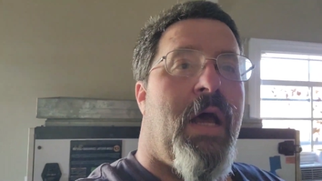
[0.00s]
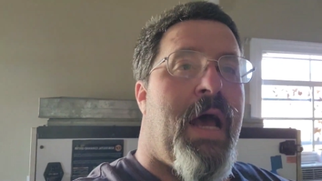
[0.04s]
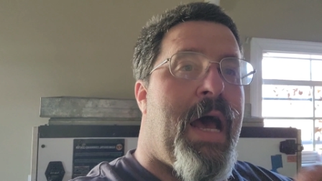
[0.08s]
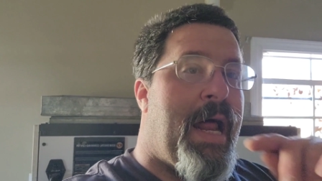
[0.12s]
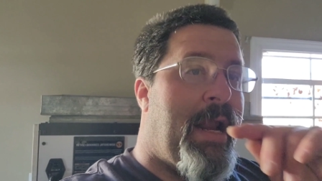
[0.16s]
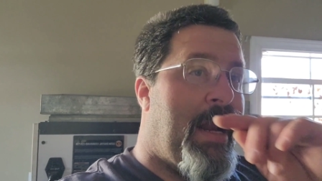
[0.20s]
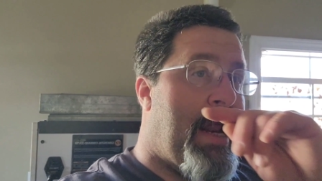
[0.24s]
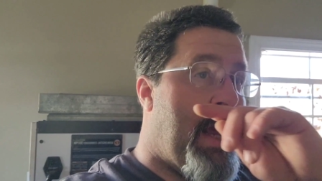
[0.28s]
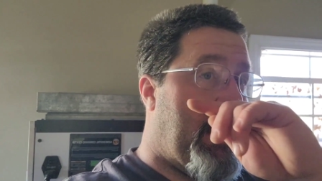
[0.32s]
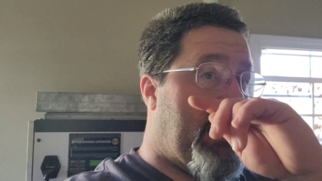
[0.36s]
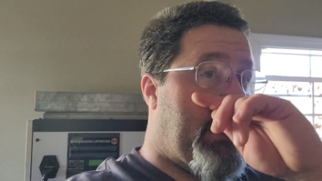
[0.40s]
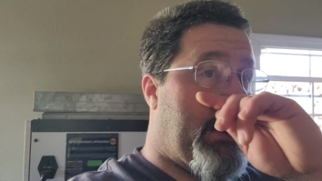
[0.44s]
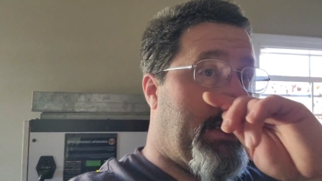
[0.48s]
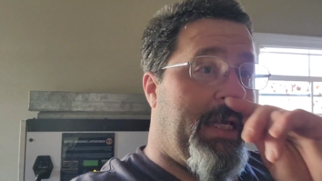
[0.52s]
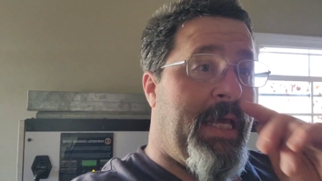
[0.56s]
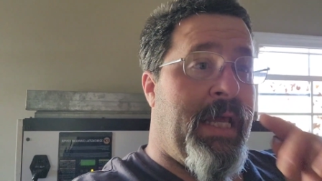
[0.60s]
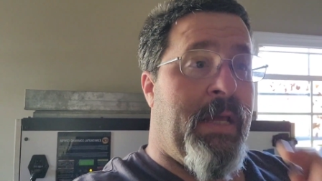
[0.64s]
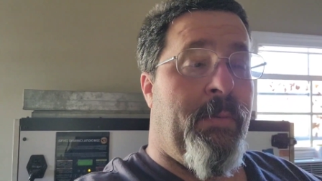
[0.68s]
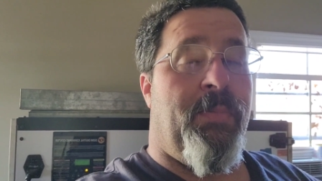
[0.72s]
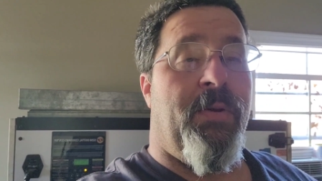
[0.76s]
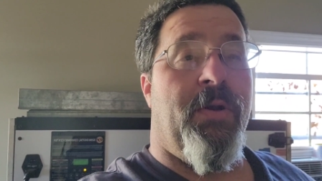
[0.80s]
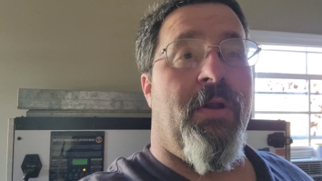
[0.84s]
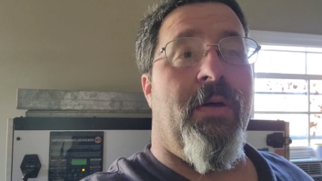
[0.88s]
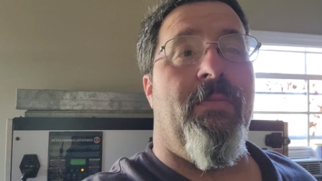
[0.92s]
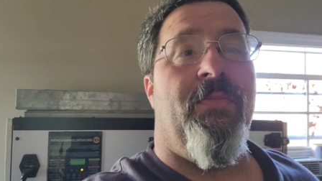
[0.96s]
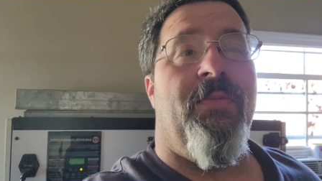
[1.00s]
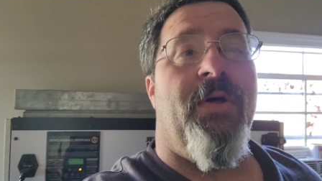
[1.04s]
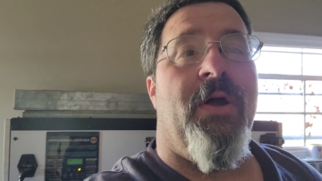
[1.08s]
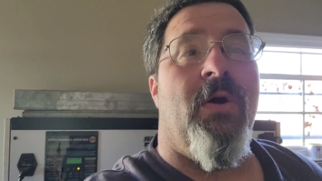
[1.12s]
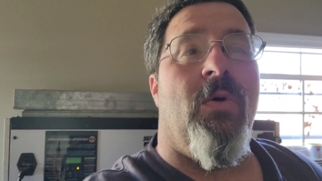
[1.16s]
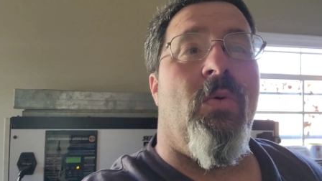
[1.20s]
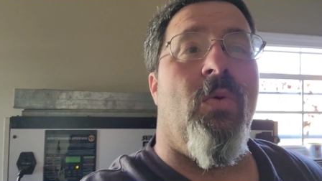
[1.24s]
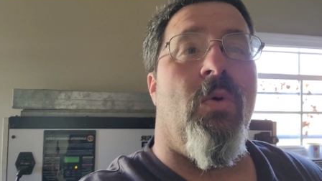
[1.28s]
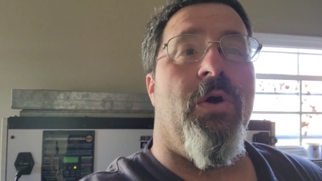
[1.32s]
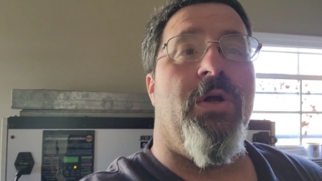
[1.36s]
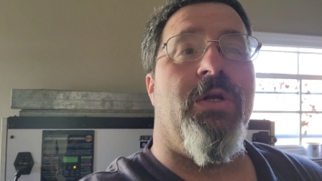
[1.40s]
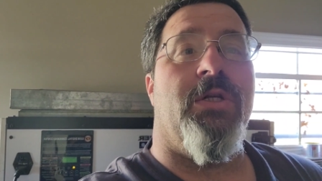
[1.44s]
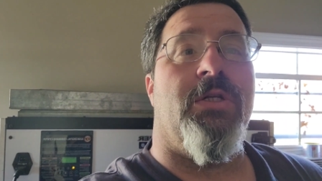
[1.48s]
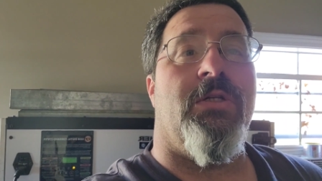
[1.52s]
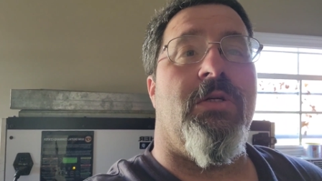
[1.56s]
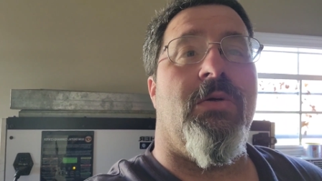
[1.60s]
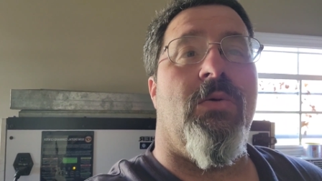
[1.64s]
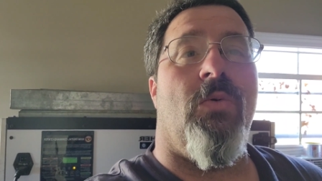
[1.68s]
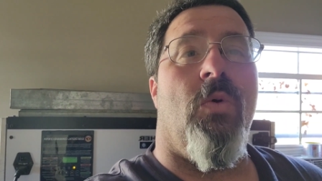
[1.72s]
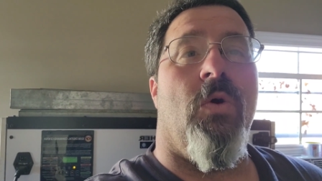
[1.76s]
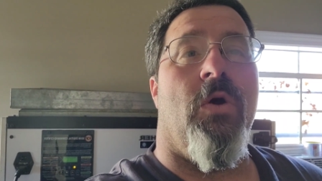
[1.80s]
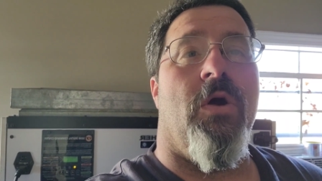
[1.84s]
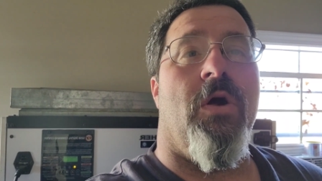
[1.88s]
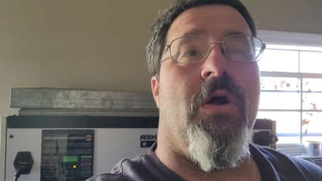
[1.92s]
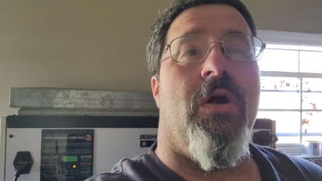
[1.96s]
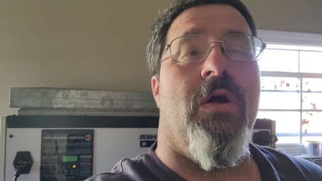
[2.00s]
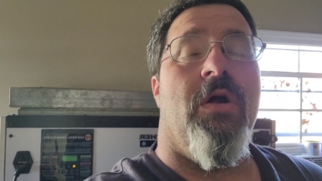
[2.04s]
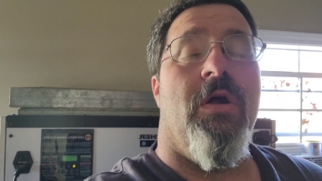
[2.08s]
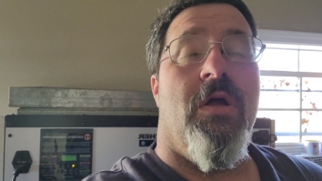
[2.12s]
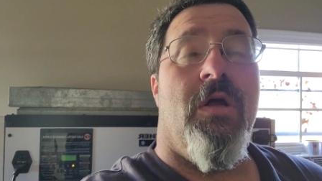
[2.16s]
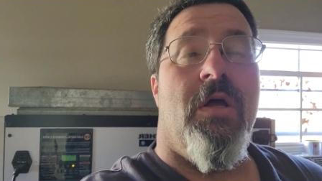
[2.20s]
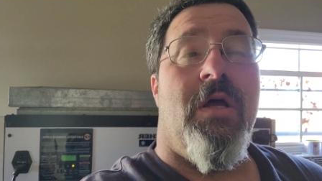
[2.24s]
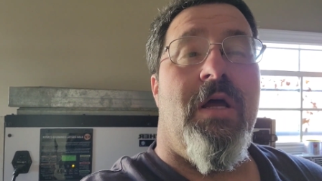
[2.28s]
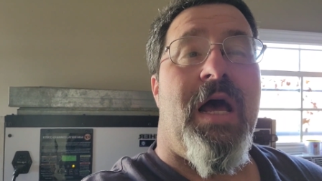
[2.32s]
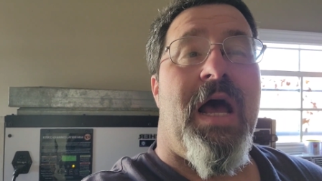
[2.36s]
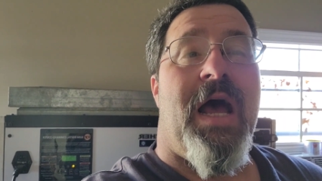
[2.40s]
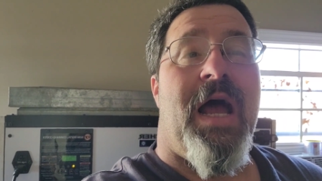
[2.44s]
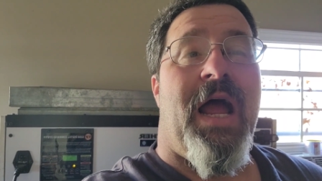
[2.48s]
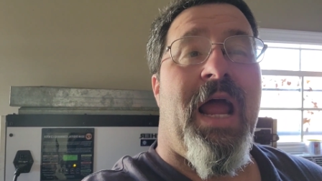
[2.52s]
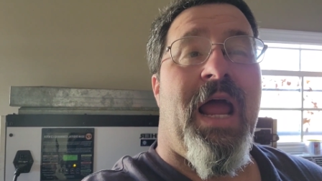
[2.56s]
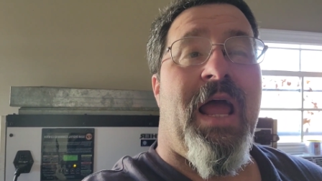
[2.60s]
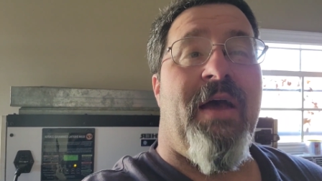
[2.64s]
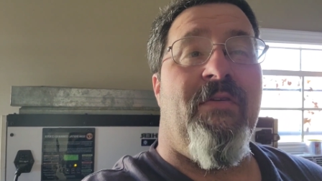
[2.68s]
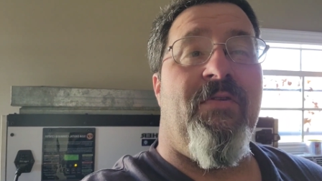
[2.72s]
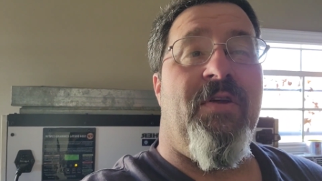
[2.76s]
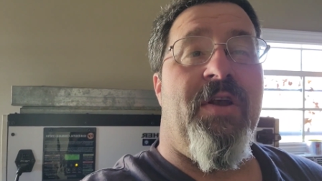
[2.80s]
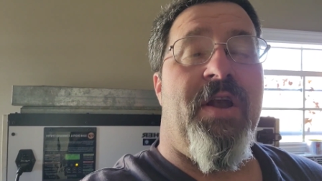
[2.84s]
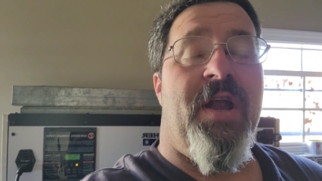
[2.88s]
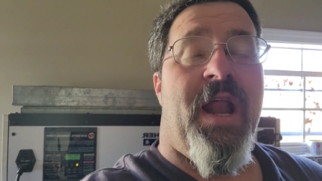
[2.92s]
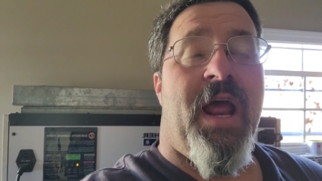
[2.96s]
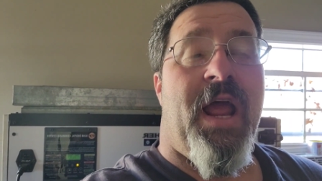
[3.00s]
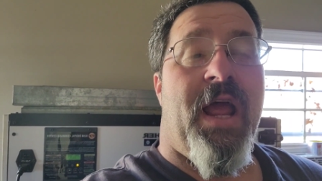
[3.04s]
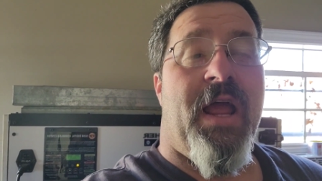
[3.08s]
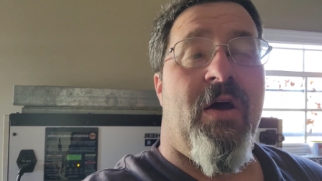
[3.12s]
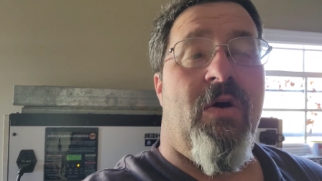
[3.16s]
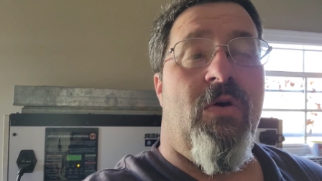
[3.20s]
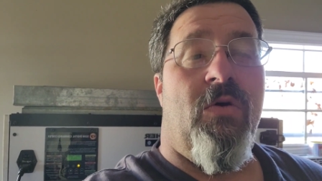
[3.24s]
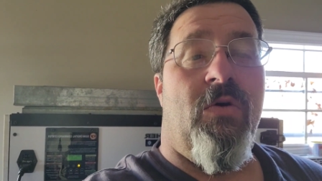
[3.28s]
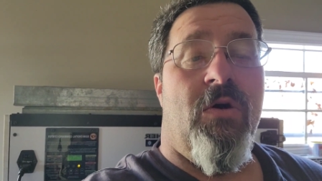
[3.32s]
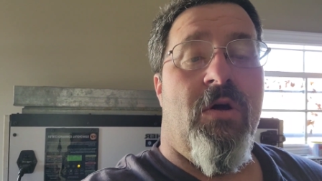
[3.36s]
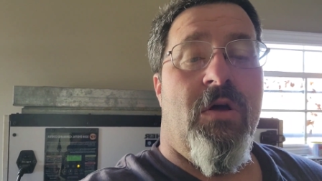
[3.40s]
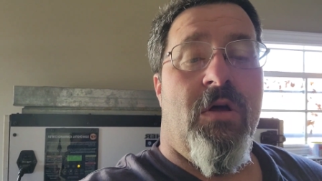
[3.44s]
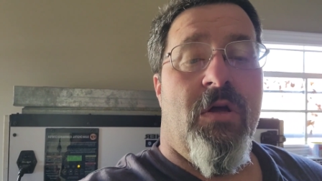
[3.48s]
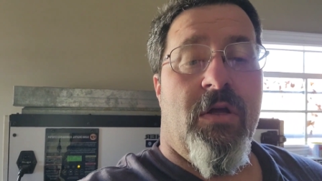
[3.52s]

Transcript: I like to keep it up there where I have it now,